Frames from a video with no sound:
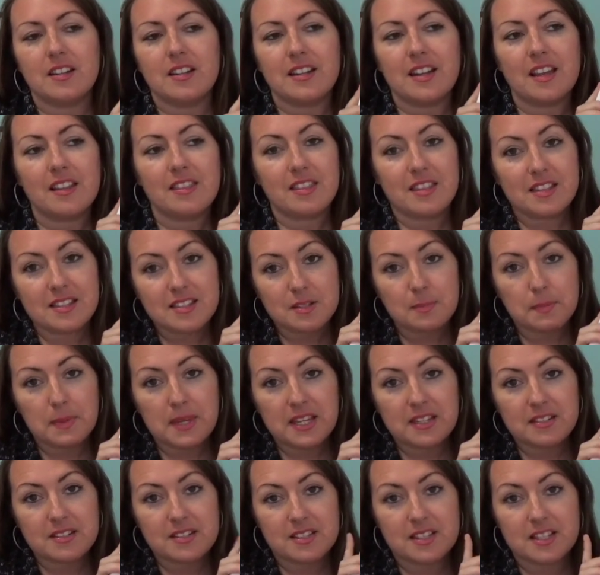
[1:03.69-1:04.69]
Now this
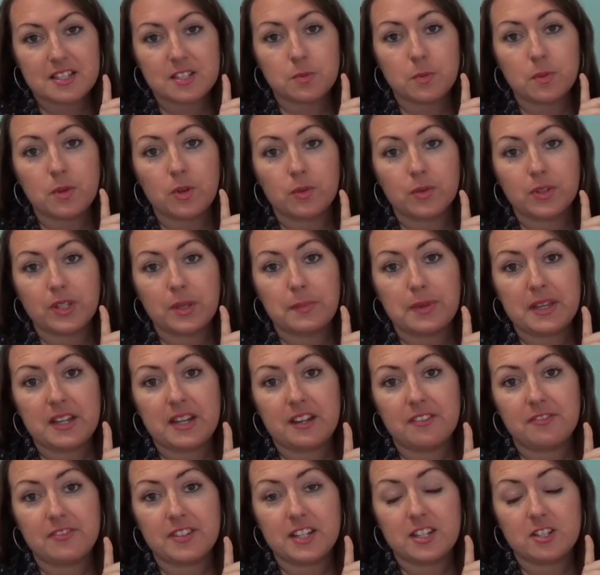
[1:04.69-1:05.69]
means this will only be
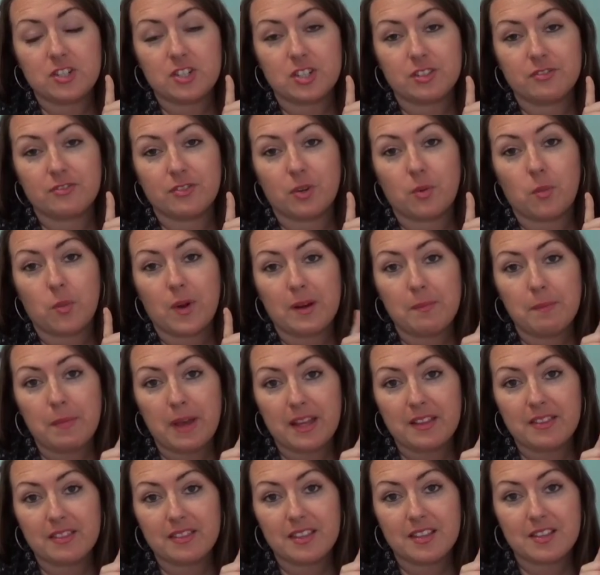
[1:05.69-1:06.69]
enough Ningxia for 1
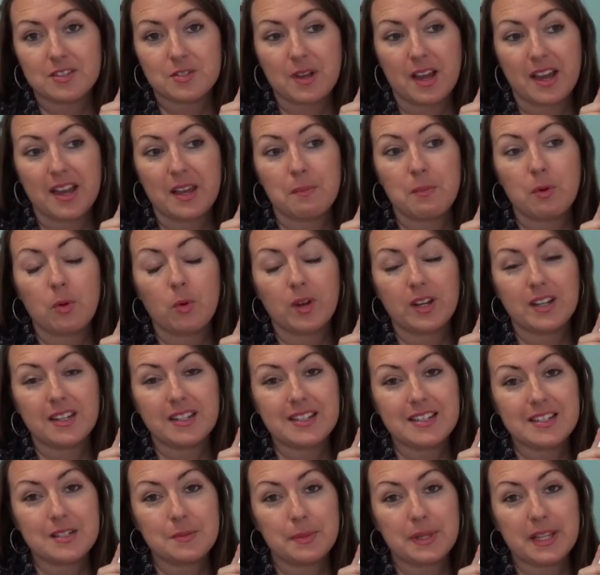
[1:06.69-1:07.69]
month, so I am going to
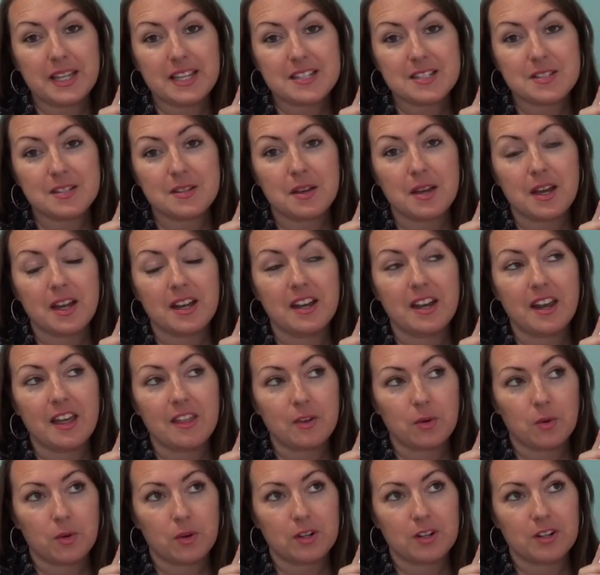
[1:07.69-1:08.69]
need to place
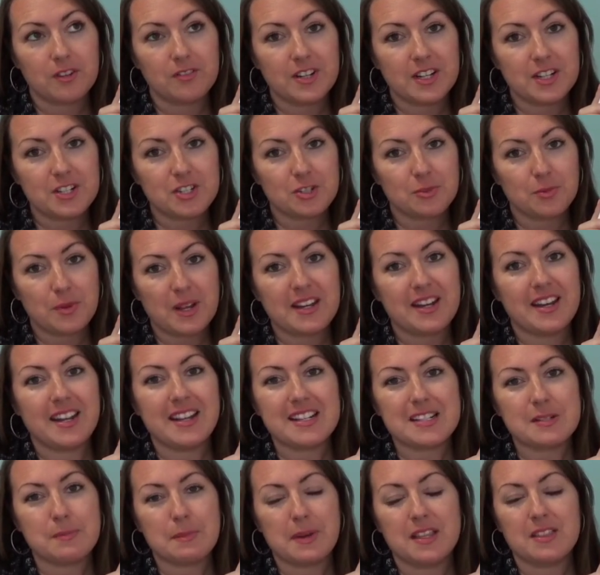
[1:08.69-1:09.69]
another order of Ningxia Red
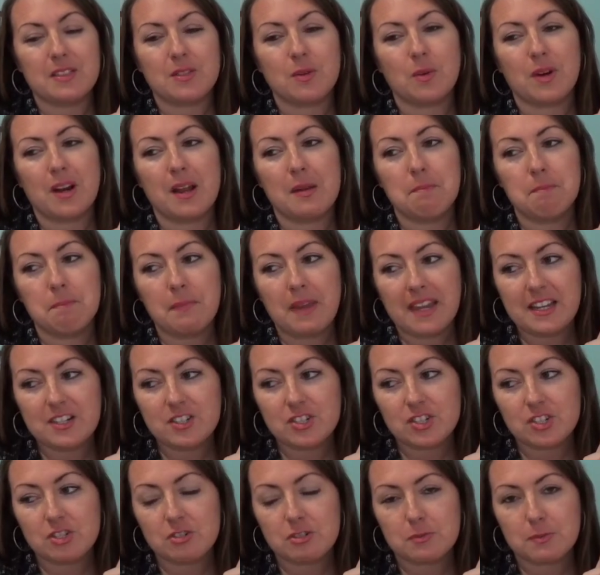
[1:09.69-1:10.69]
next month, or I may
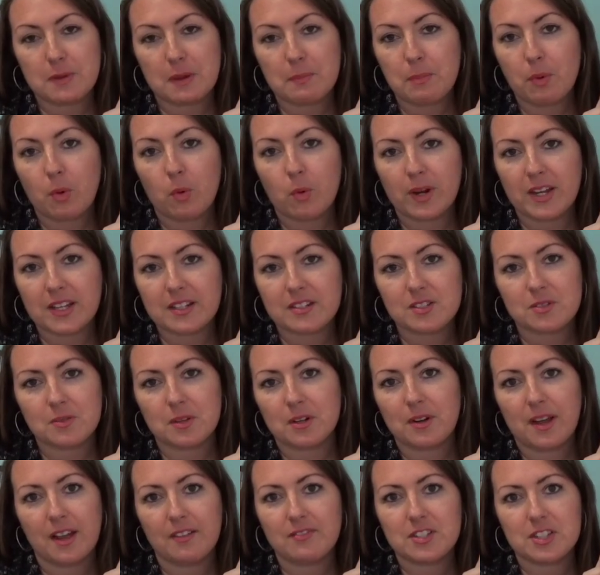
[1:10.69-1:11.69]
just use my points so I
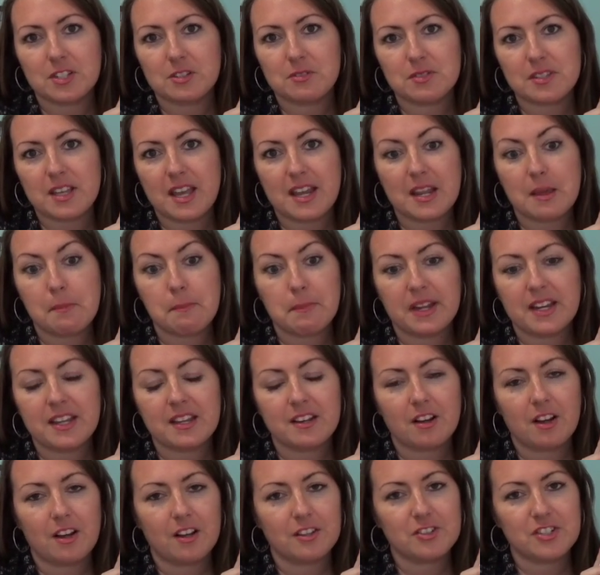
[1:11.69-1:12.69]
don't have to use any money
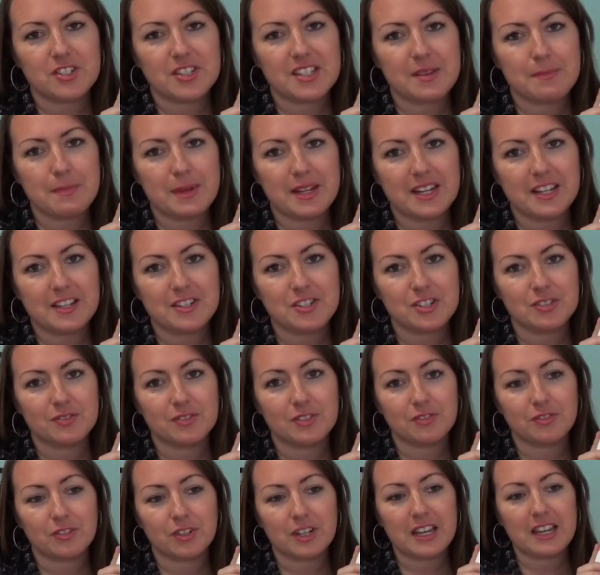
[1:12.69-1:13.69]
at all, just get my Ningxia
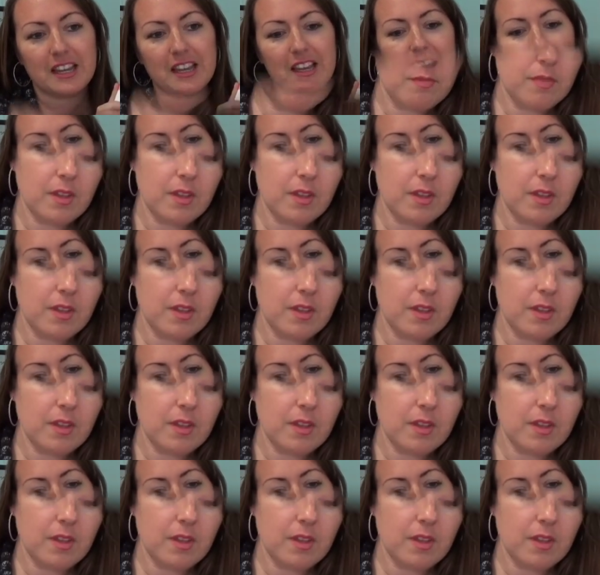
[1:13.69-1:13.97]
for free.